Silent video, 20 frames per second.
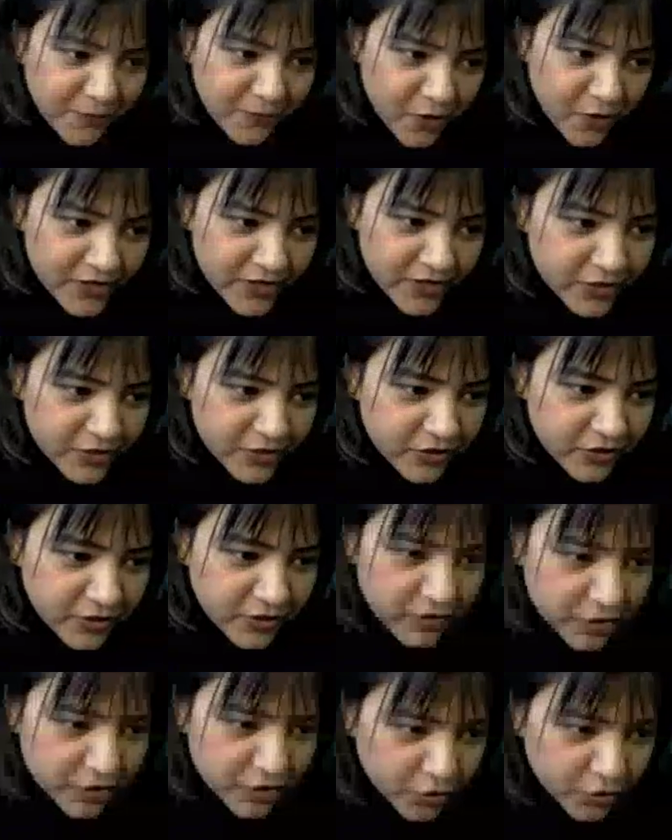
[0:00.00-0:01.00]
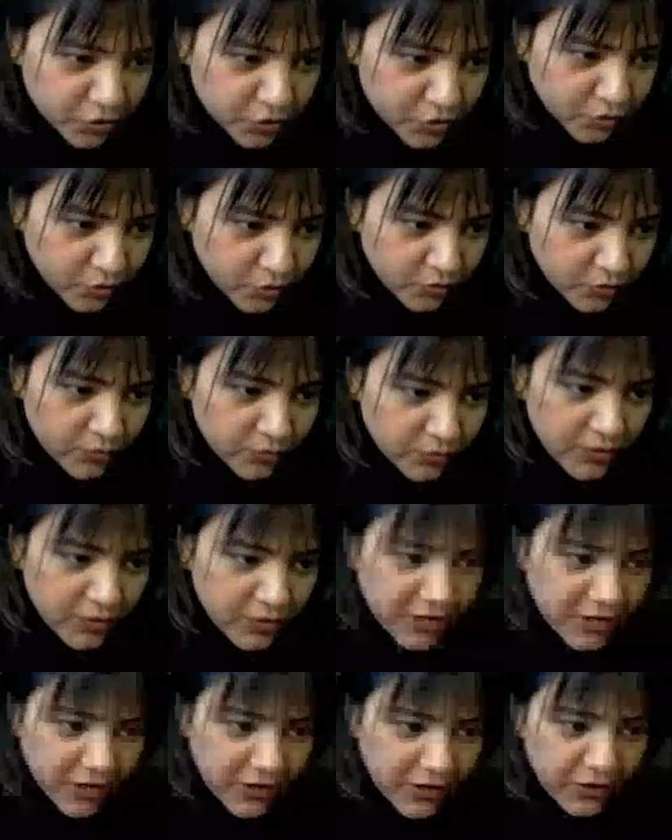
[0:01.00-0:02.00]
wanted to know
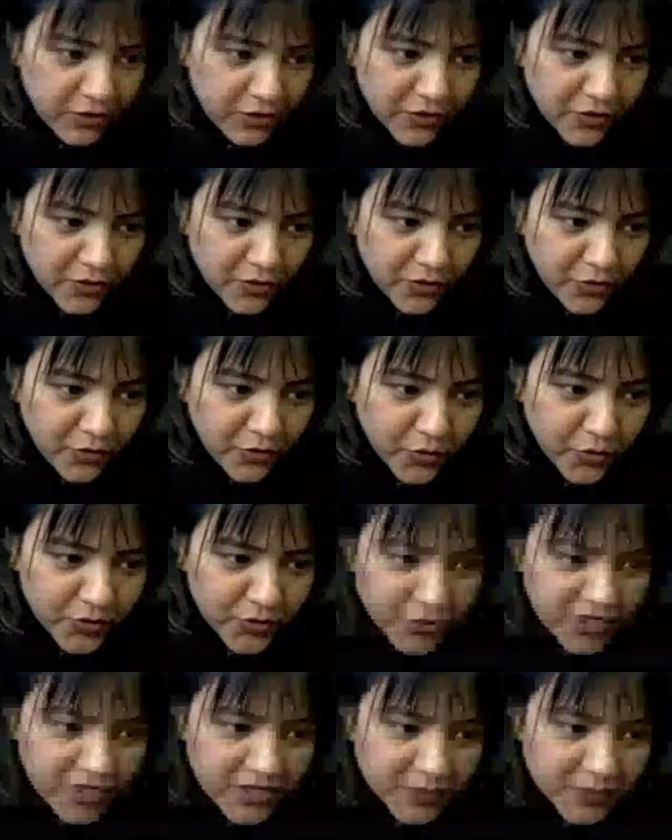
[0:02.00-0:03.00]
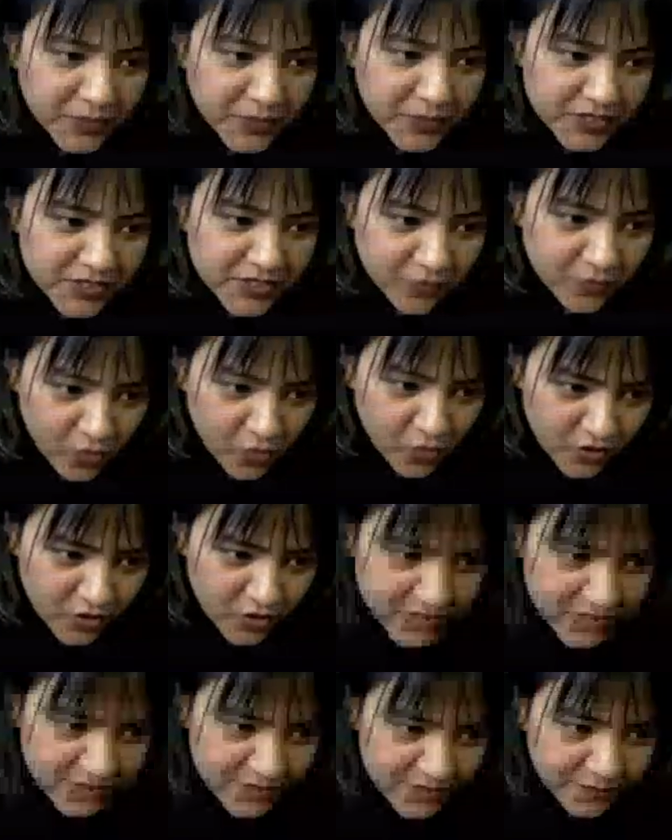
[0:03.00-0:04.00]
who this person was.